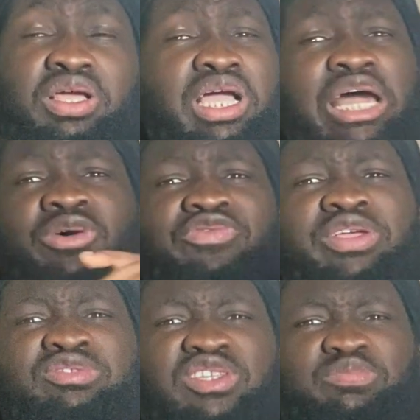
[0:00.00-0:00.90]
I don't think
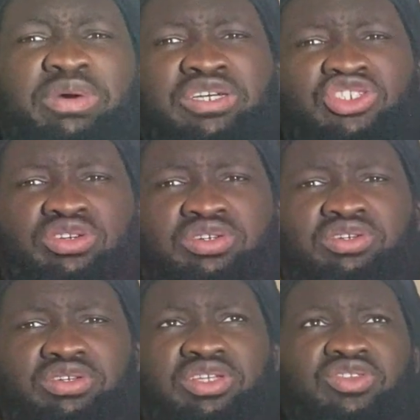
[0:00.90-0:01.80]
it was as bar
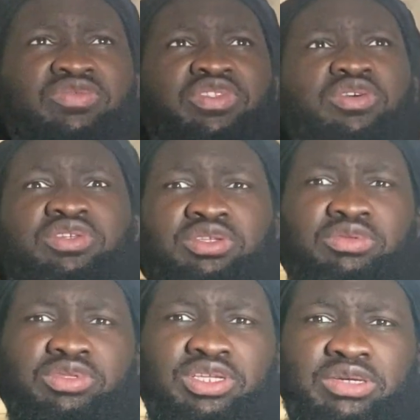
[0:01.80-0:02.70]
strong as other Donnie,
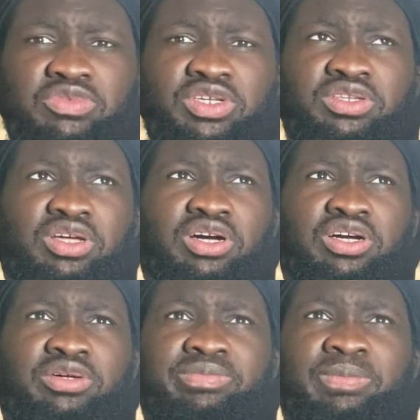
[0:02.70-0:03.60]
you know what I'm
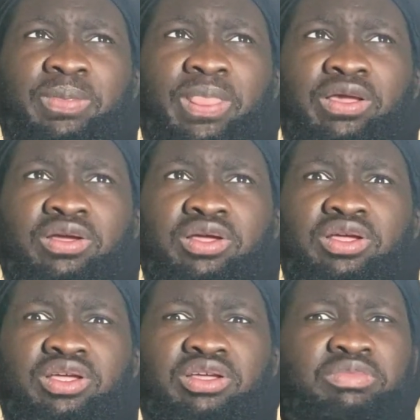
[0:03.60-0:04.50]
saying?
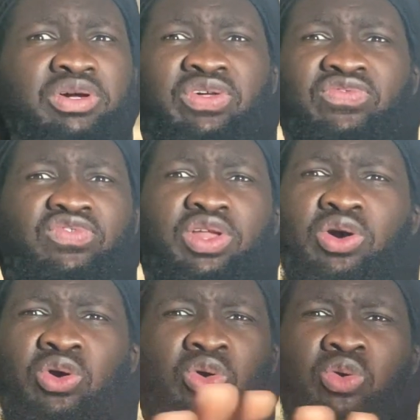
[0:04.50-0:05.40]
But the
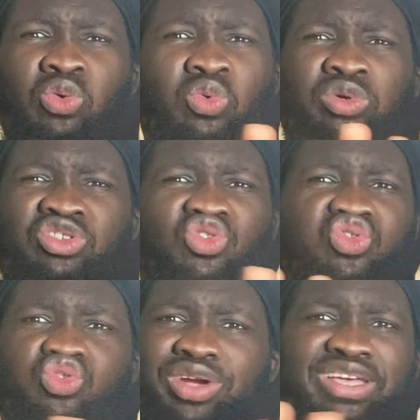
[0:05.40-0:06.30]
flow was
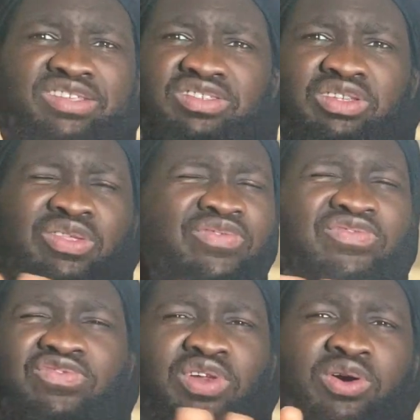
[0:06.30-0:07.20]
crazy. The
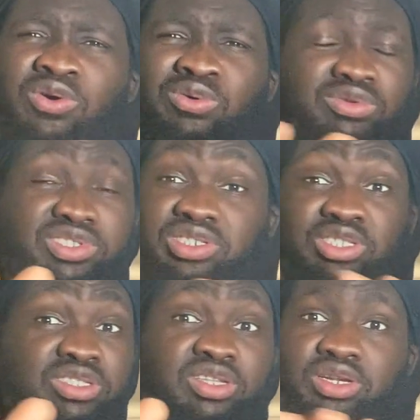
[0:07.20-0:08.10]
flow
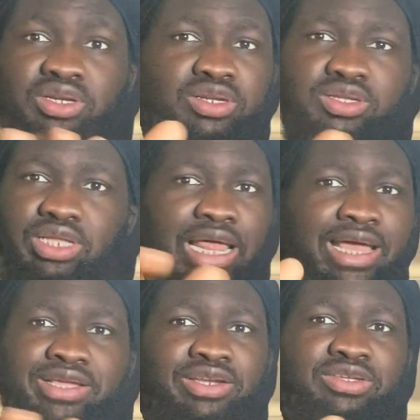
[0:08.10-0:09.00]
just, like,
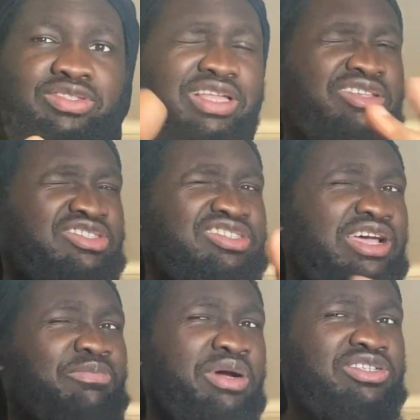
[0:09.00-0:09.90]
he did a
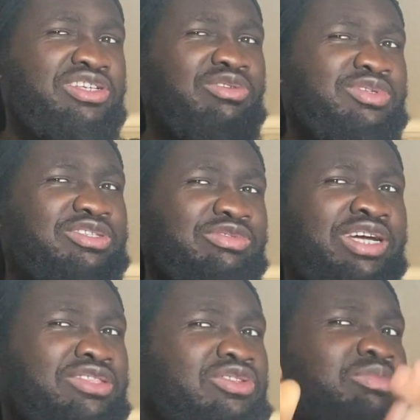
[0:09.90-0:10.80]
certain punchline I wanted to
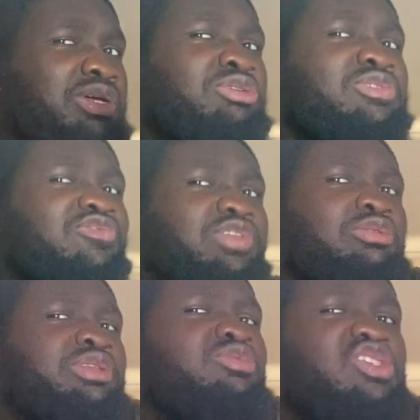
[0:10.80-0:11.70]
react to, but he was
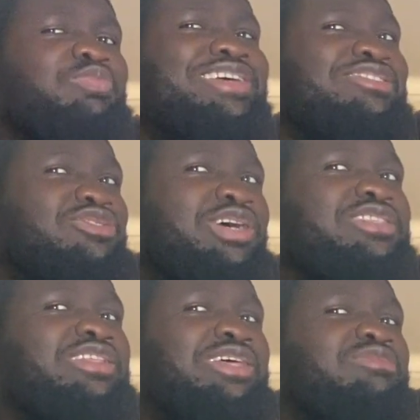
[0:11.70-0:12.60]
flowing, he was spazzing, so I had
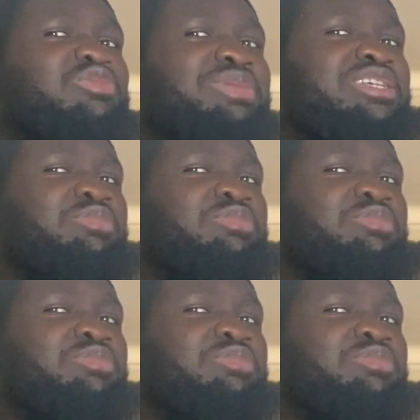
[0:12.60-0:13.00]
to let him spazz.